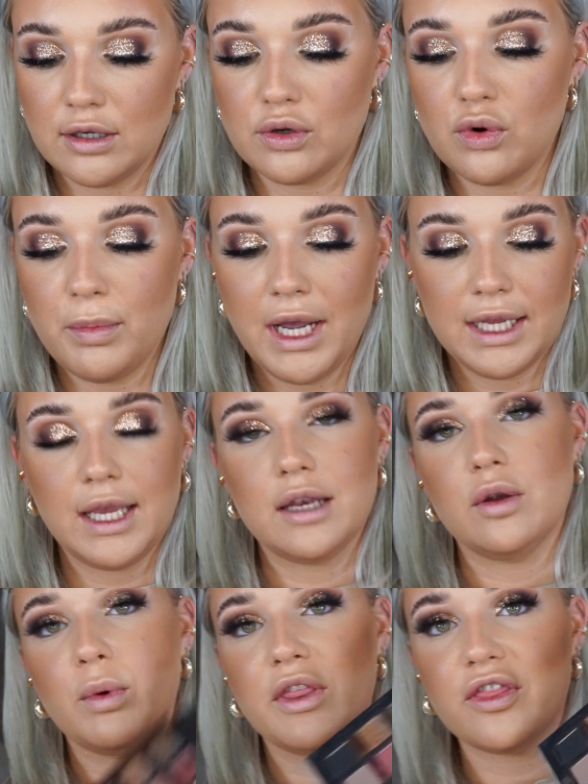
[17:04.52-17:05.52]
go back in
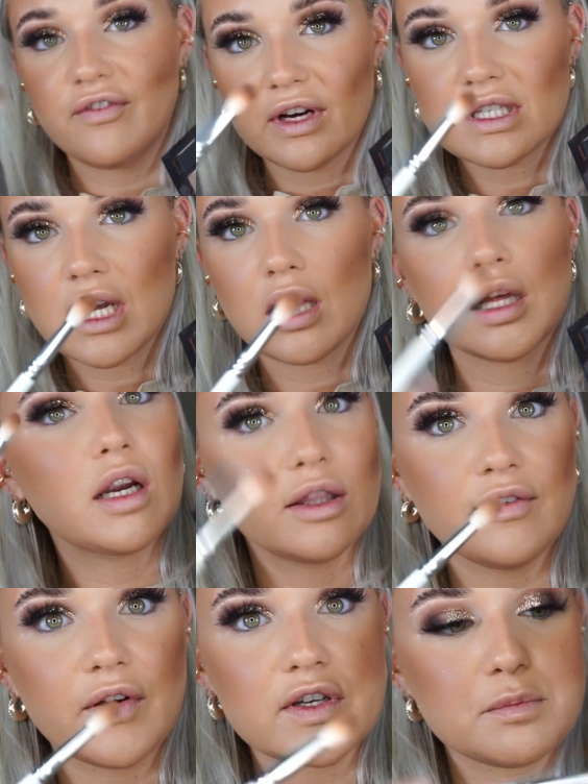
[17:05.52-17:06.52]
with the first colour and
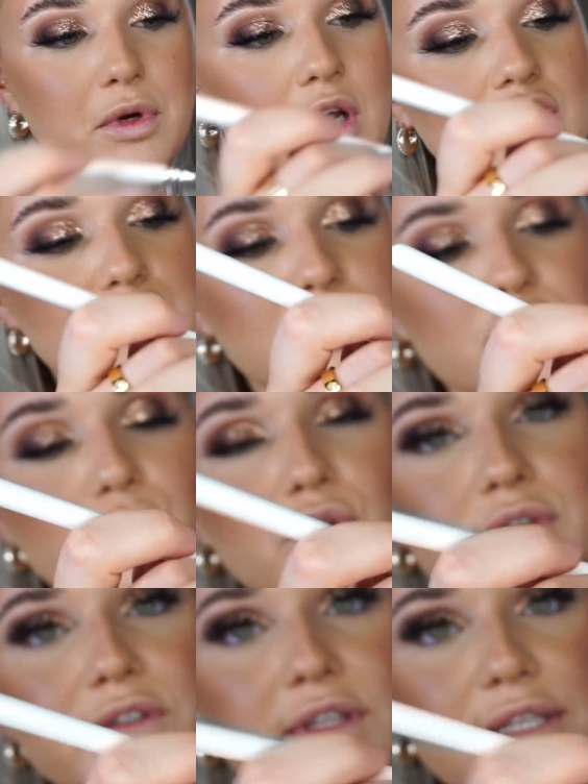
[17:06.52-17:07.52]
the first brush, which
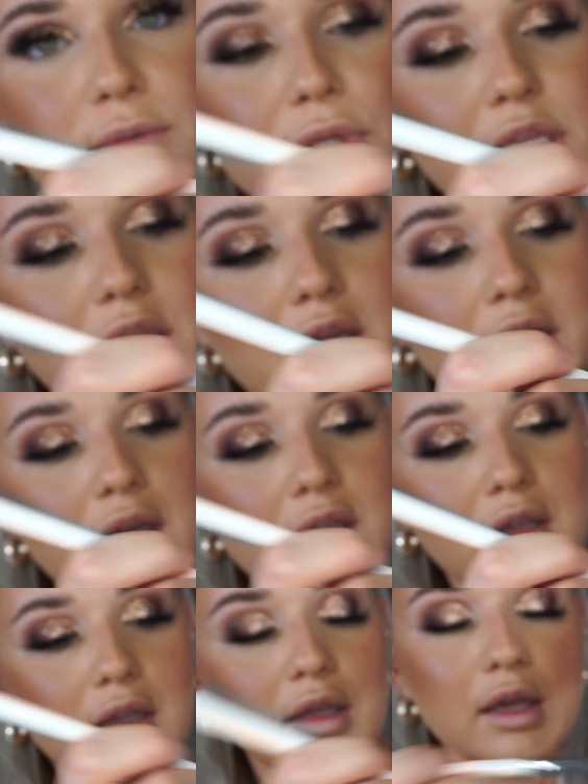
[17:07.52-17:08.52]
was this one here.
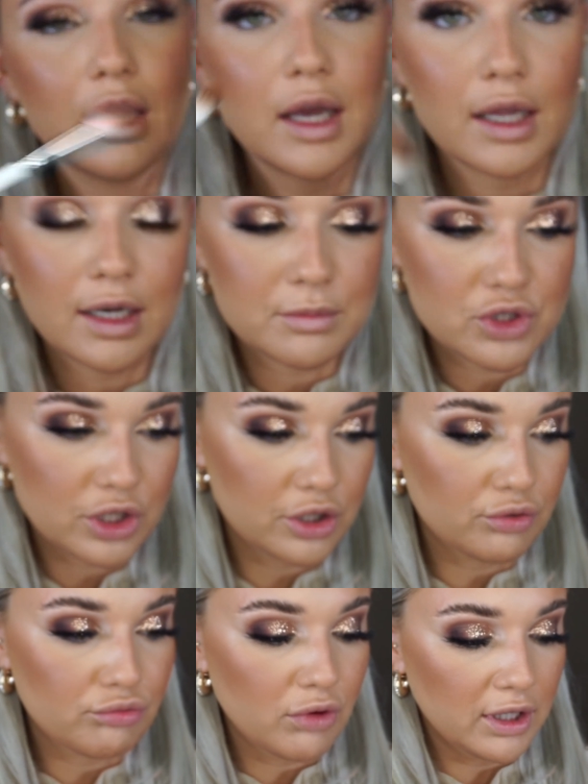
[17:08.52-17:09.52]
And I'm just going
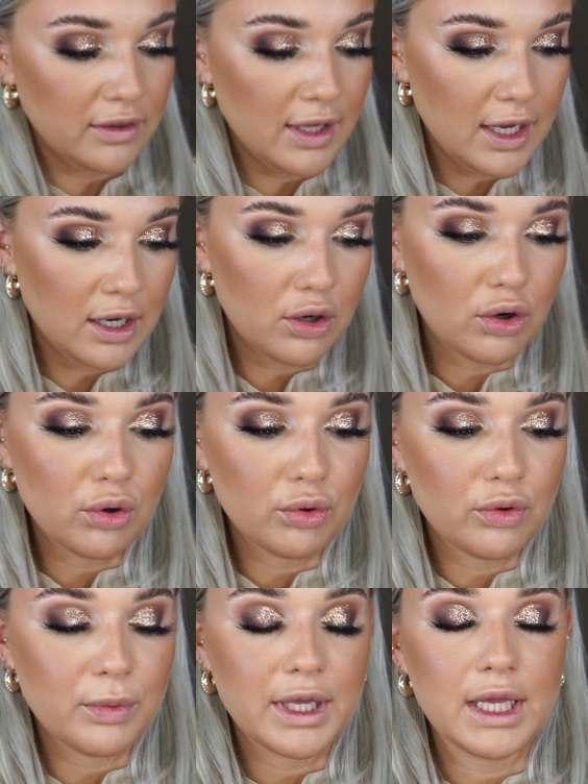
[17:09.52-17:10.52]
to run that all
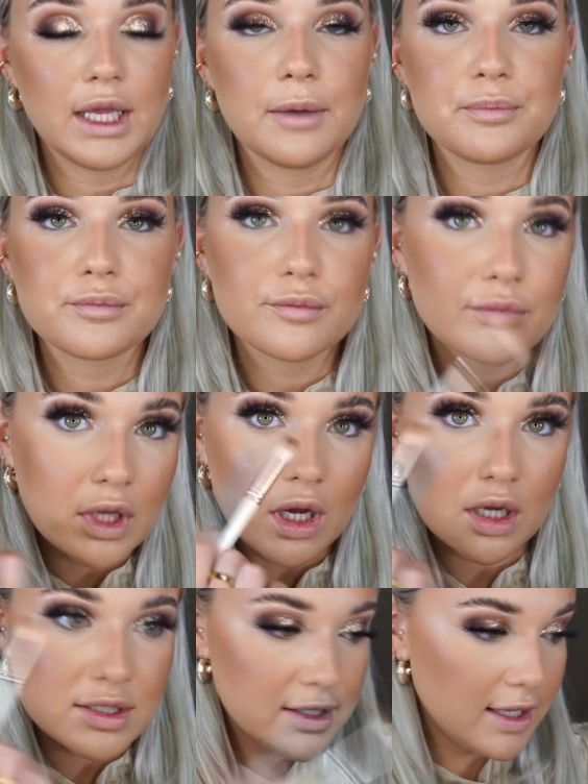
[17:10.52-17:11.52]
the way
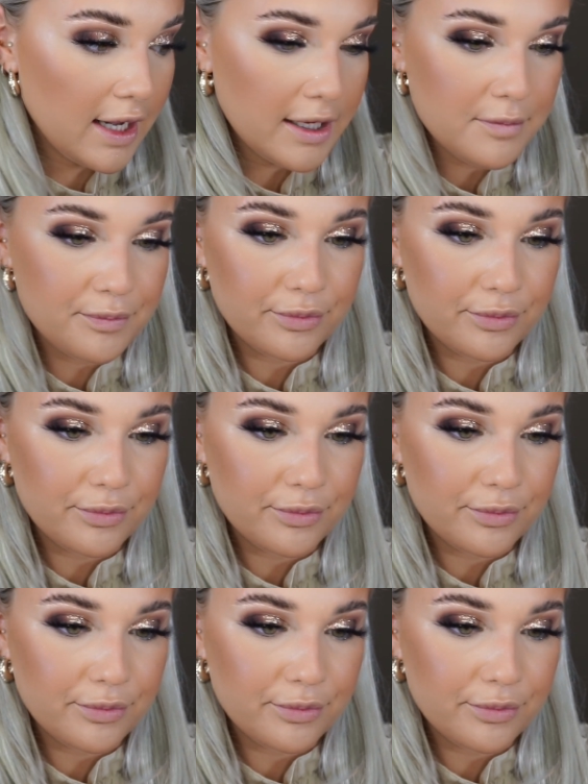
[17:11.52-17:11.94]
under the eye.